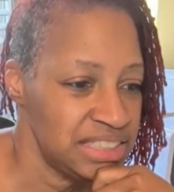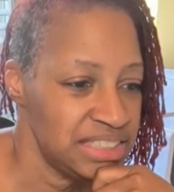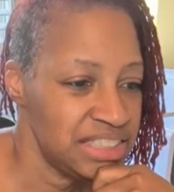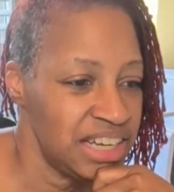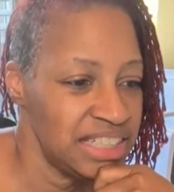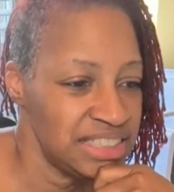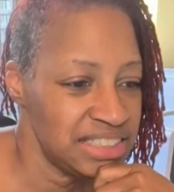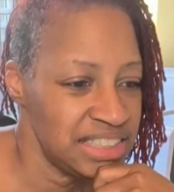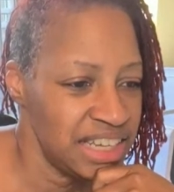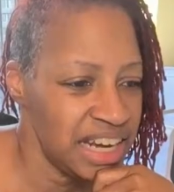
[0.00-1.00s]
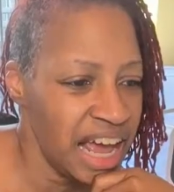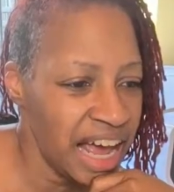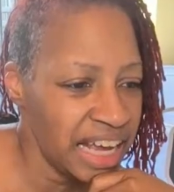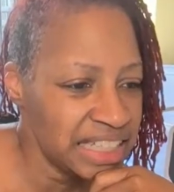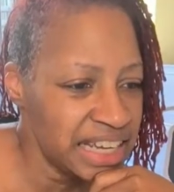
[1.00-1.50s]
Johnny said,
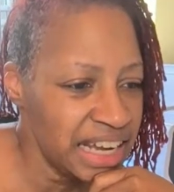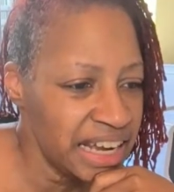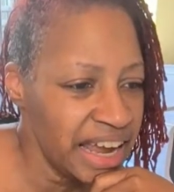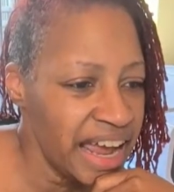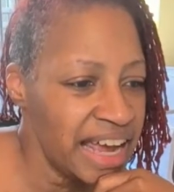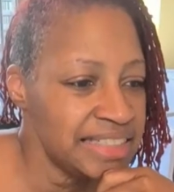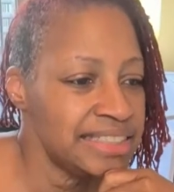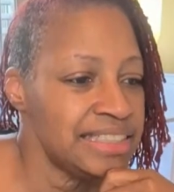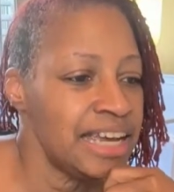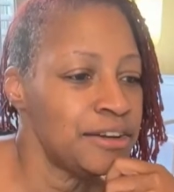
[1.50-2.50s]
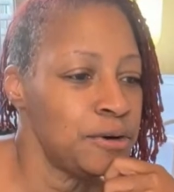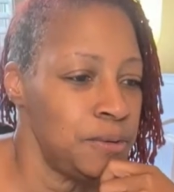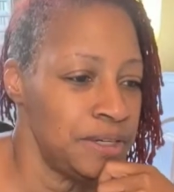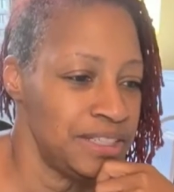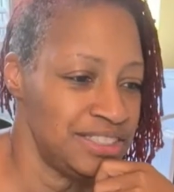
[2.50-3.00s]
I had to take
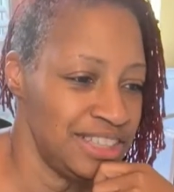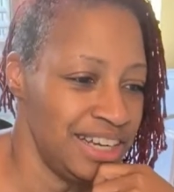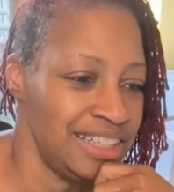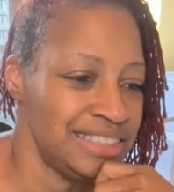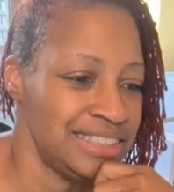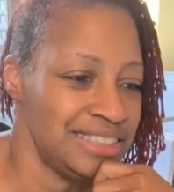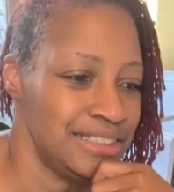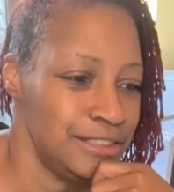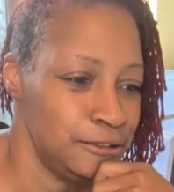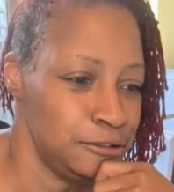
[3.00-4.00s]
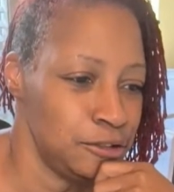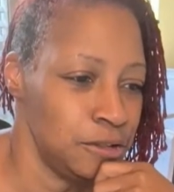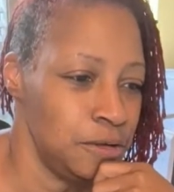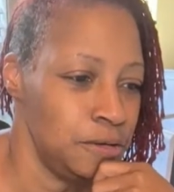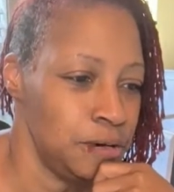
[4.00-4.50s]
corti shots years
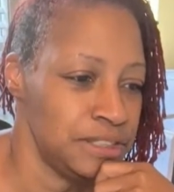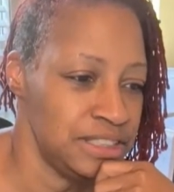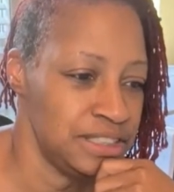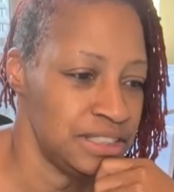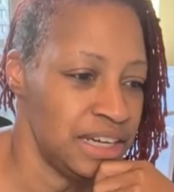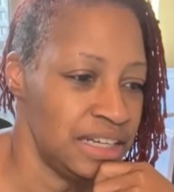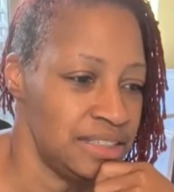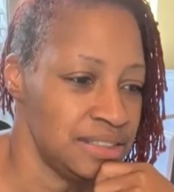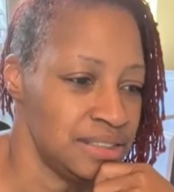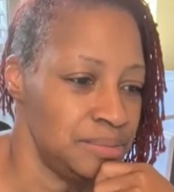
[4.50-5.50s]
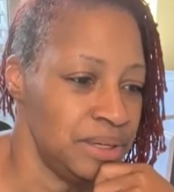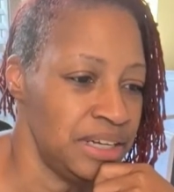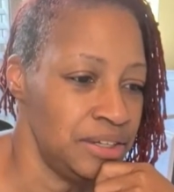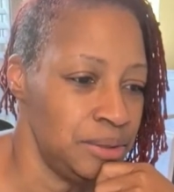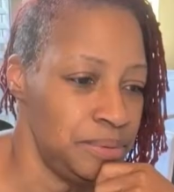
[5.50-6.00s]
ago for tendonitis on
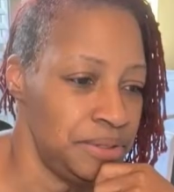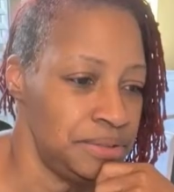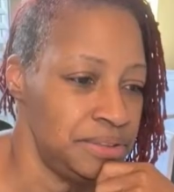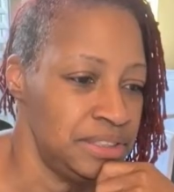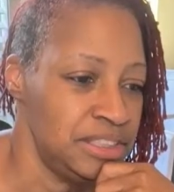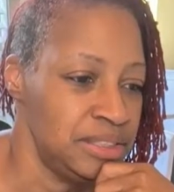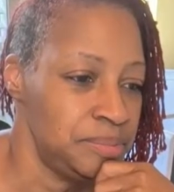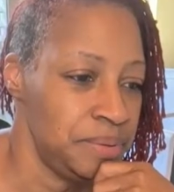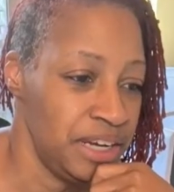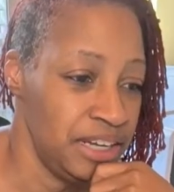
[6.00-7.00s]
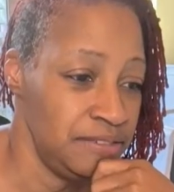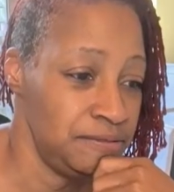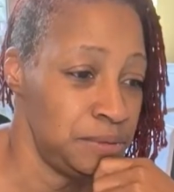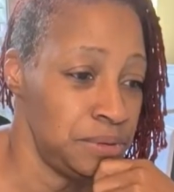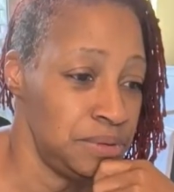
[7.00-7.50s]
my elbow.
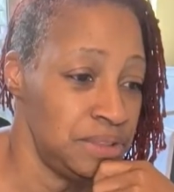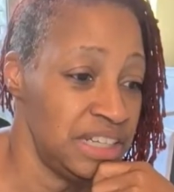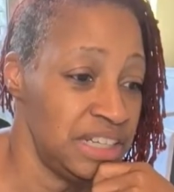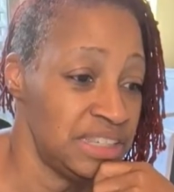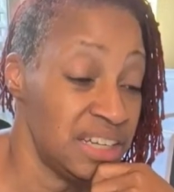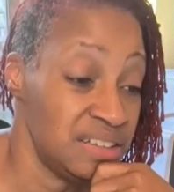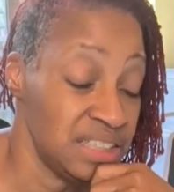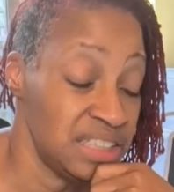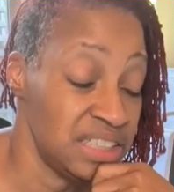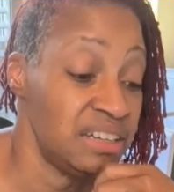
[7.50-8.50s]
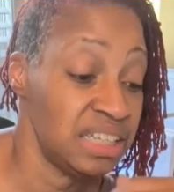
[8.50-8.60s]
Painful as all get out.